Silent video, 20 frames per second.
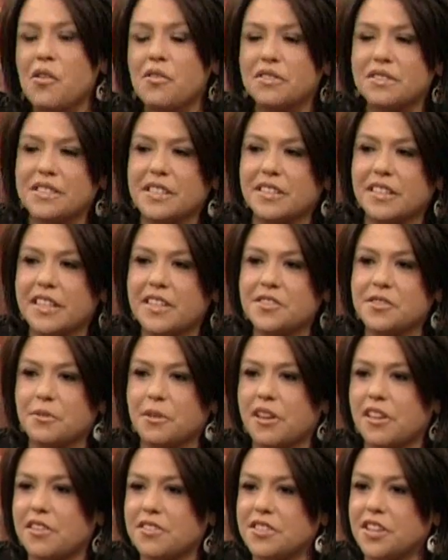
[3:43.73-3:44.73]
you know,
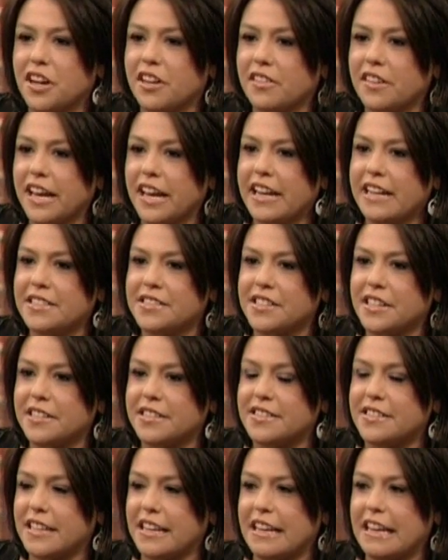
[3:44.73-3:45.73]
Selena's one of those young ladies
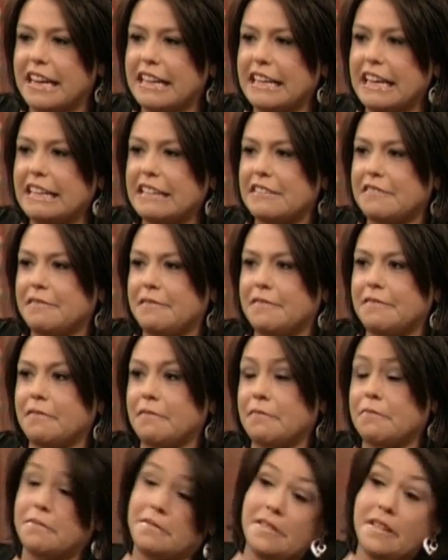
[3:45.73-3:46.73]
that's,
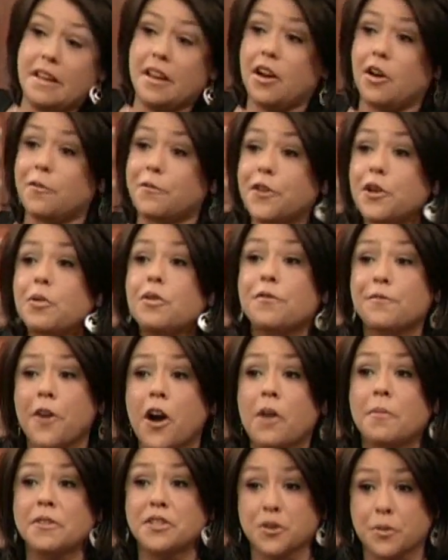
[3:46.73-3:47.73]
you know, few and
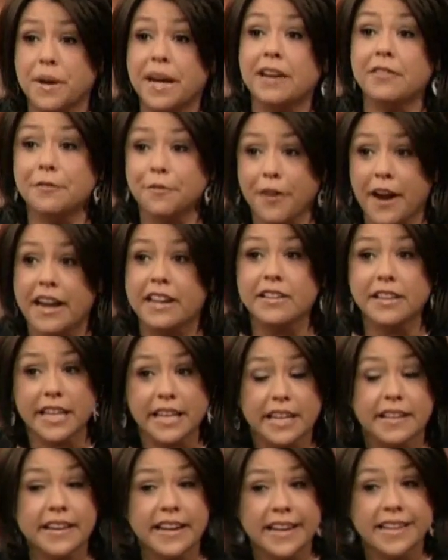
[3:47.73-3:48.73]
far between,
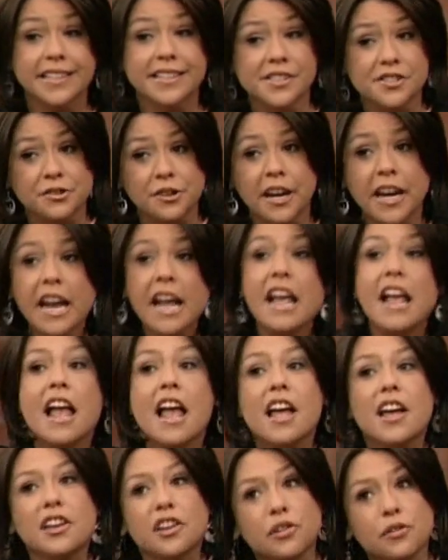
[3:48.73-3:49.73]
frankly, in the industry.
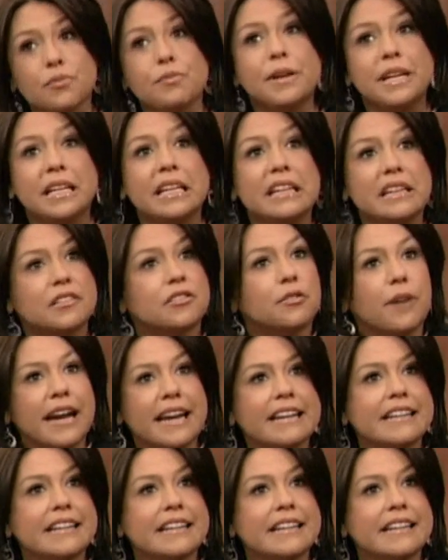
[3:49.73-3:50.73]
You're really a
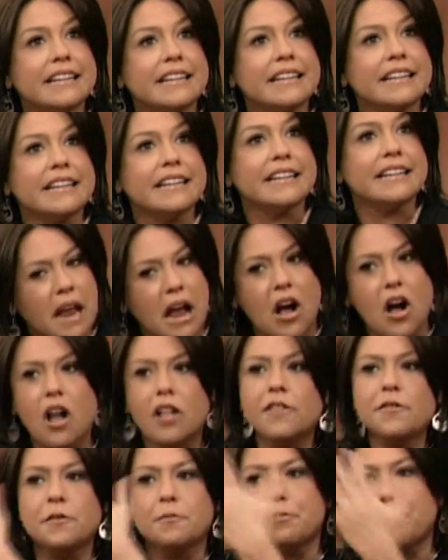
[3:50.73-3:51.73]
great example, and
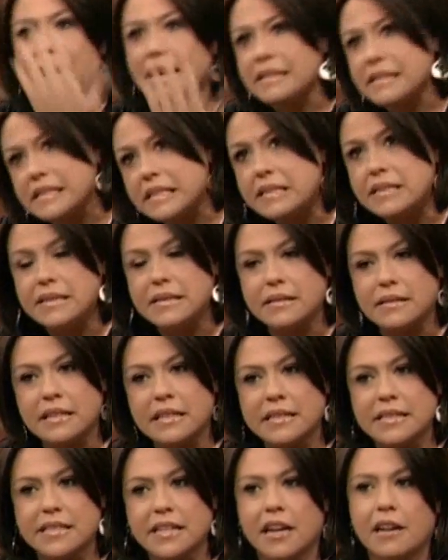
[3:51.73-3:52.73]
all of the press that's
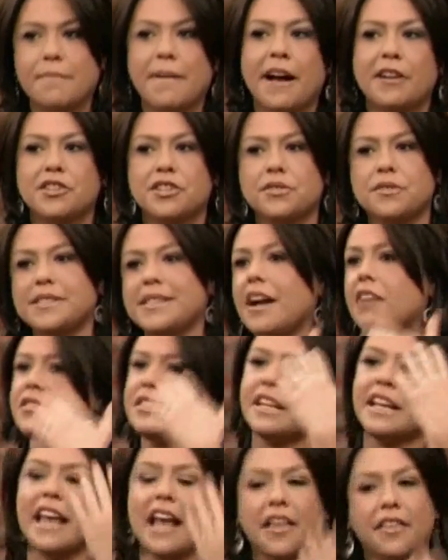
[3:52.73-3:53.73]
that's done about you is
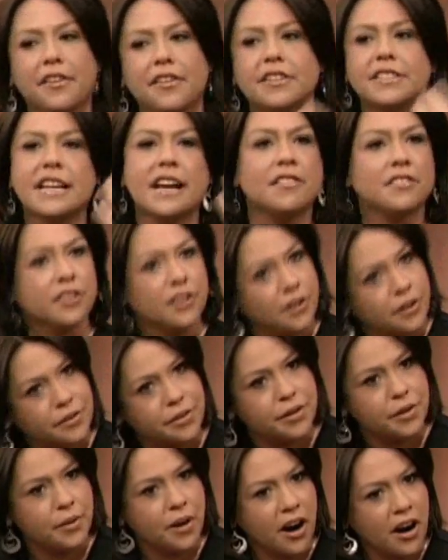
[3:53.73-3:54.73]
how together and down to
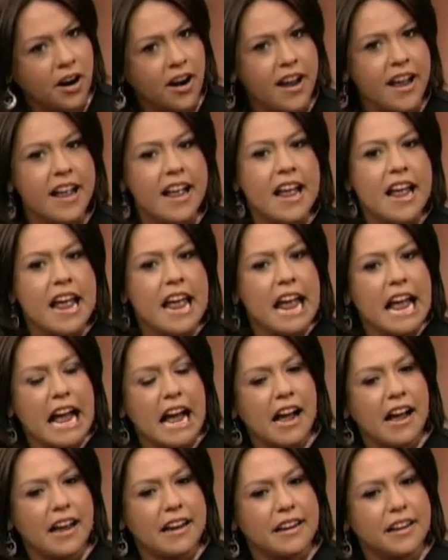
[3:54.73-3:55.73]
earth you are.
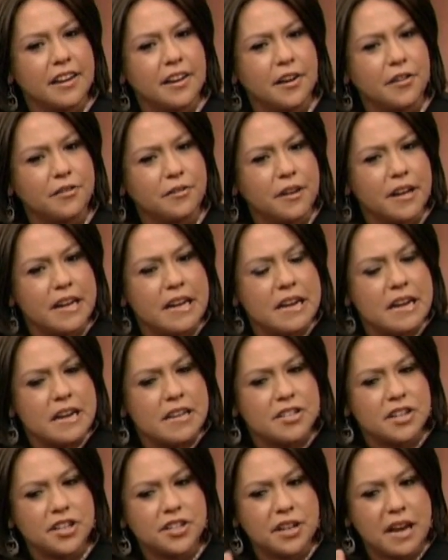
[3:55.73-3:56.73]
Uh, you know,
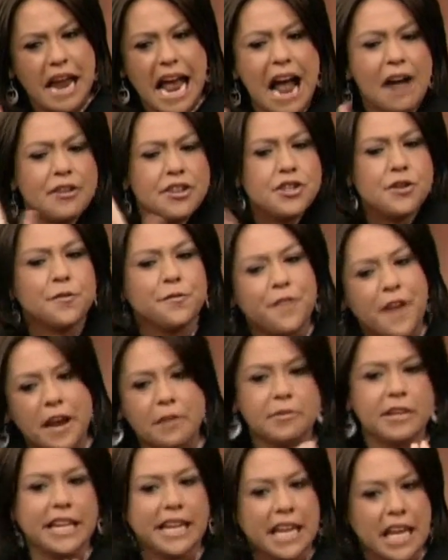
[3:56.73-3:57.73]
does, how does your
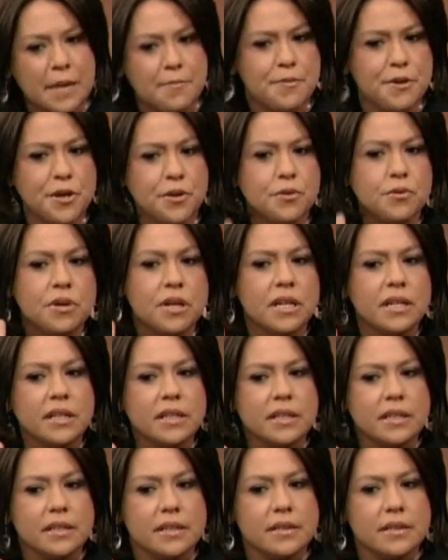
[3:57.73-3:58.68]
family keep you